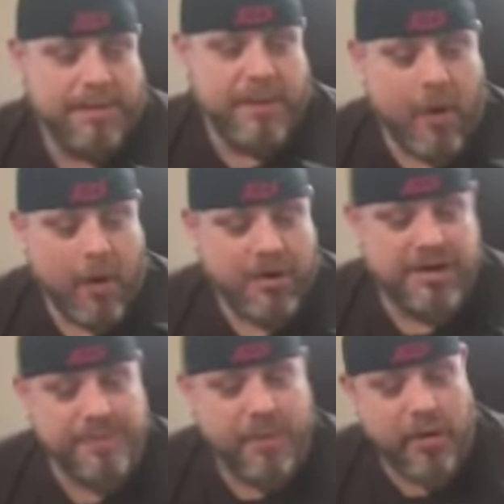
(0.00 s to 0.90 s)
The
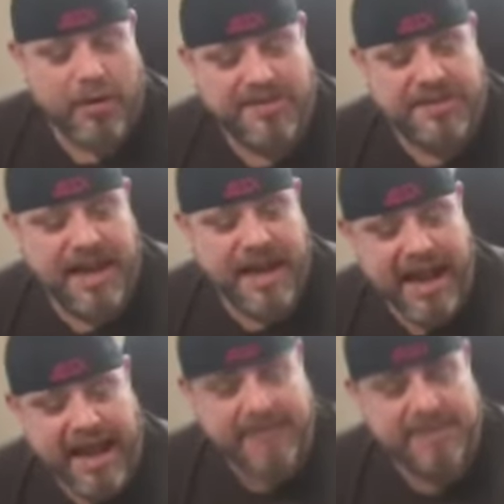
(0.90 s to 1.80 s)
hardest parts that I
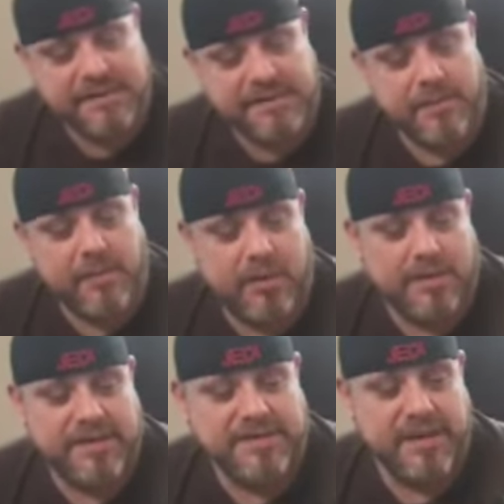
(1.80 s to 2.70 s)
had to assemble
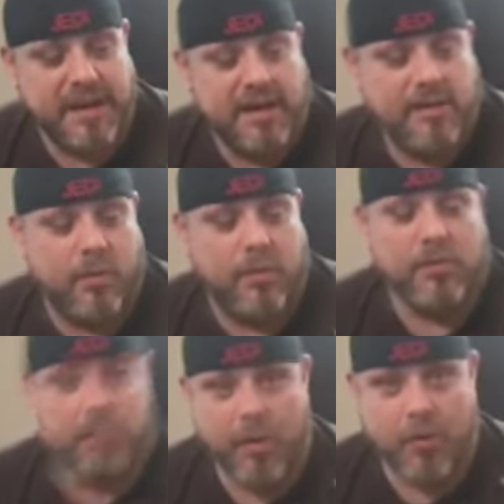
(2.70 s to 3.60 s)
on this gun were the
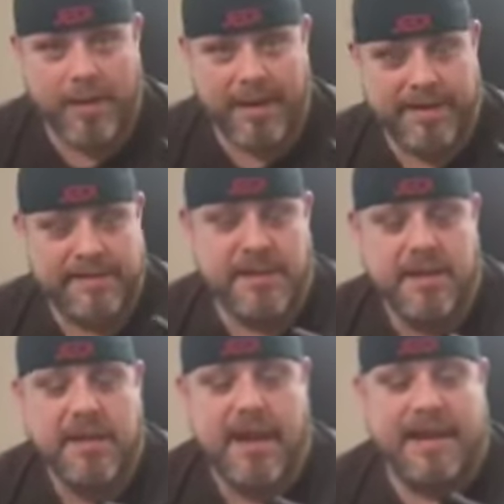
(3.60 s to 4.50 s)
roll pins,
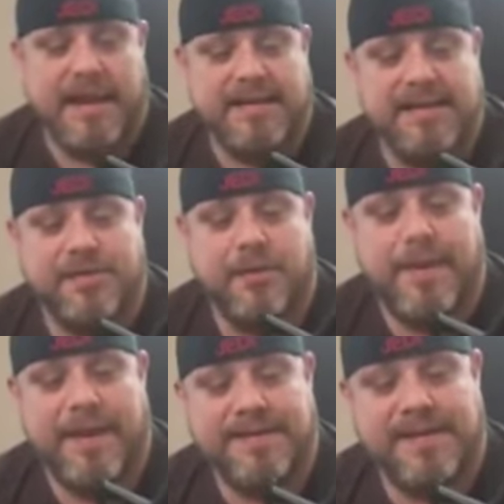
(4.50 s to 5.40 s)
and that's these little
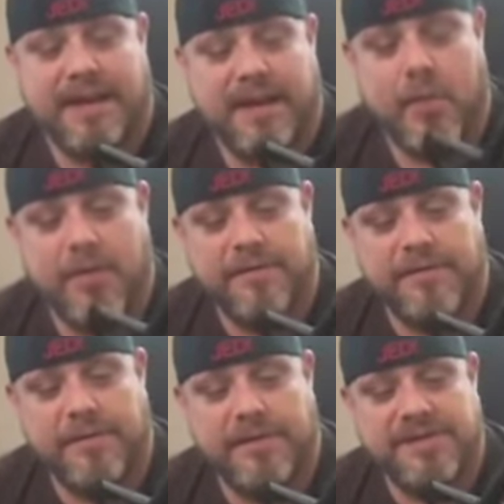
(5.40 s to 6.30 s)
pins that go in the
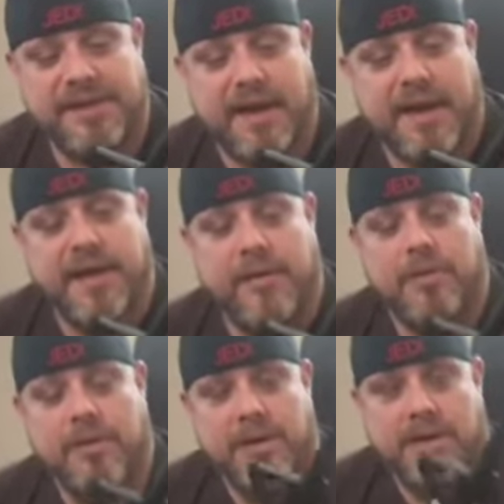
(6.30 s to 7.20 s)
front side or
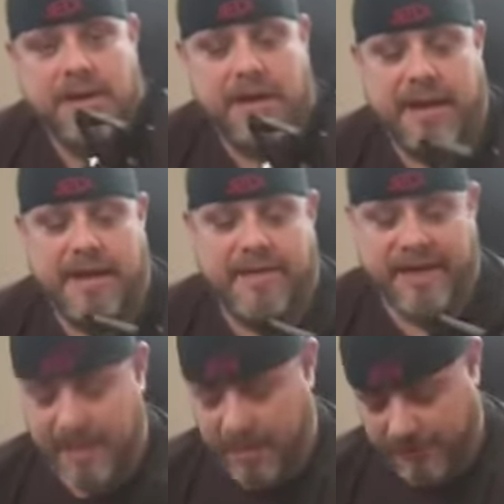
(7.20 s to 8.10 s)
in
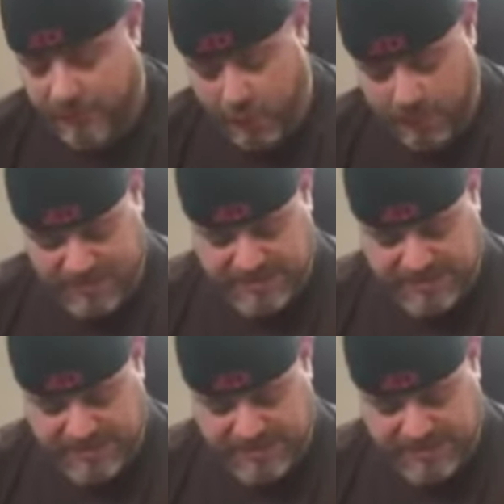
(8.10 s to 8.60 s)
the forward